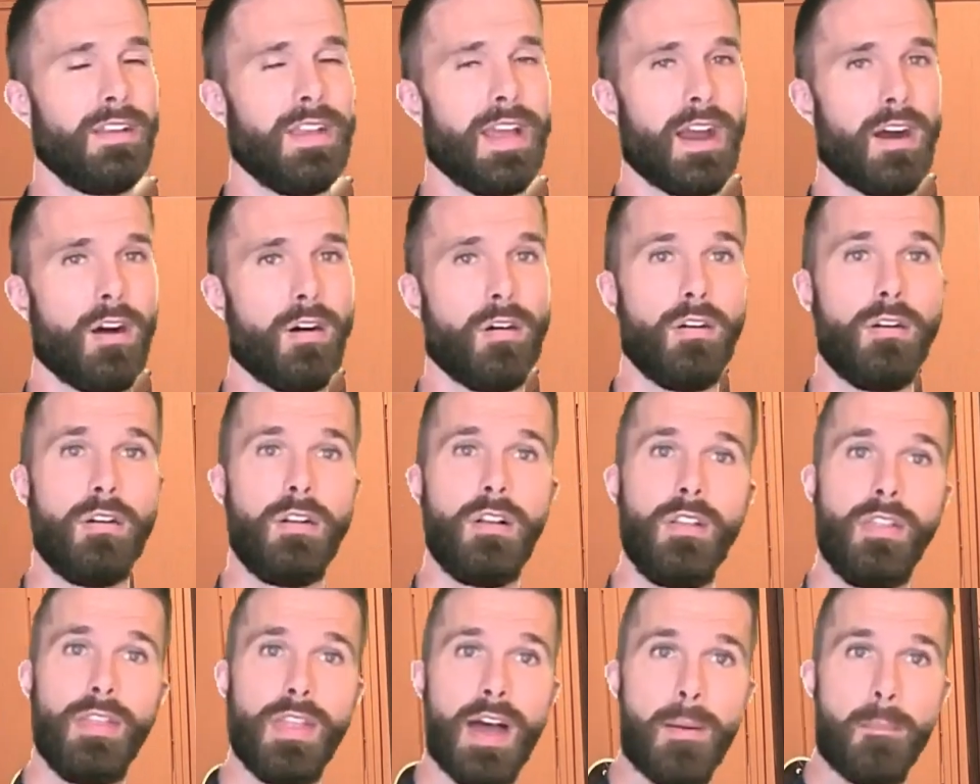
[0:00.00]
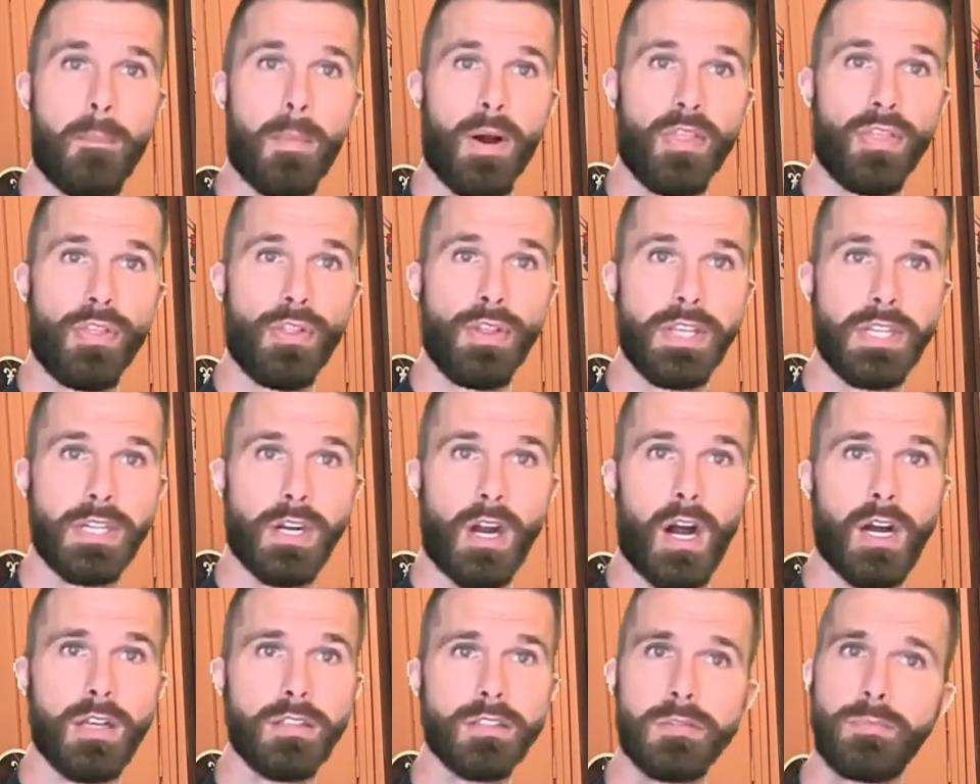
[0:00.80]
Now, that monthly
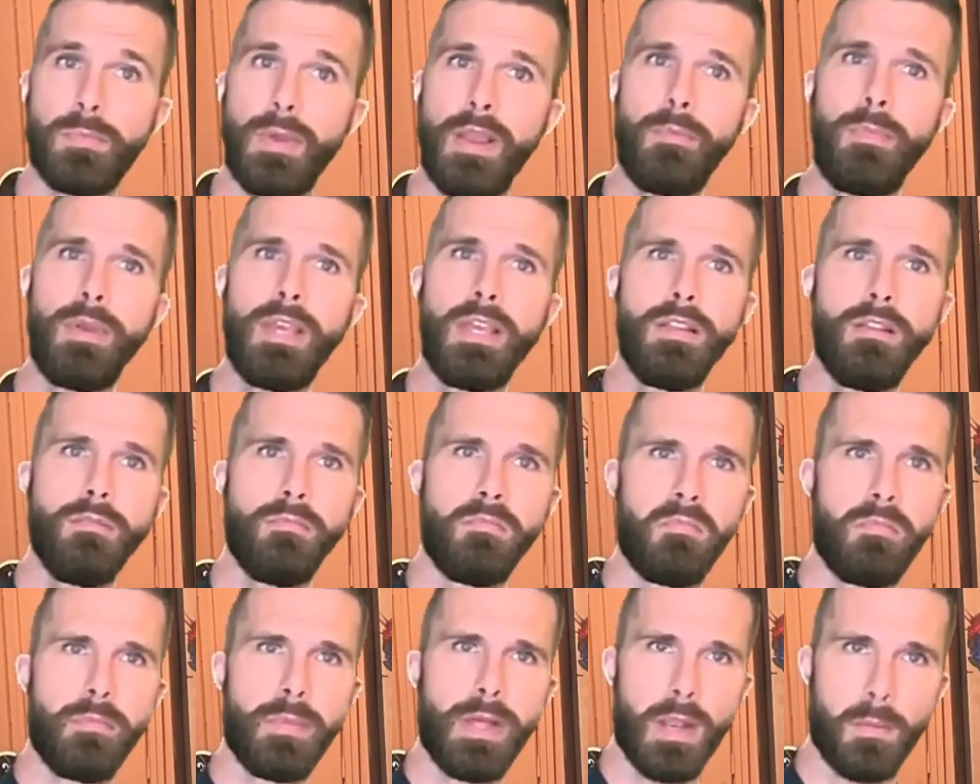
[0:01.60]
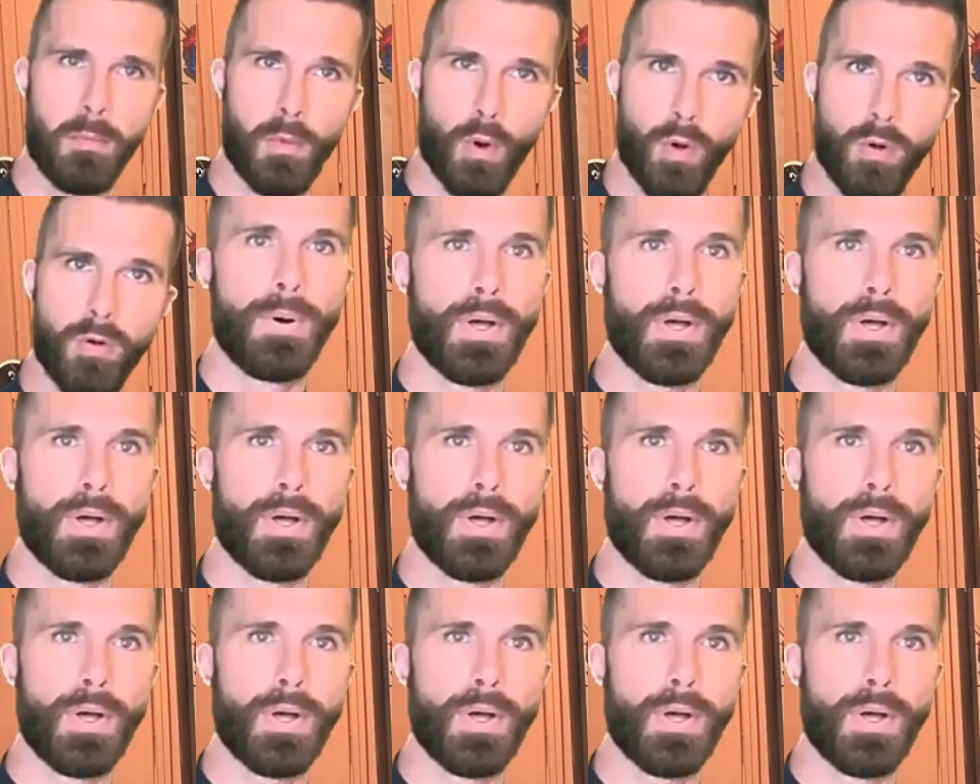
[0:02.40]
cost may be minimal,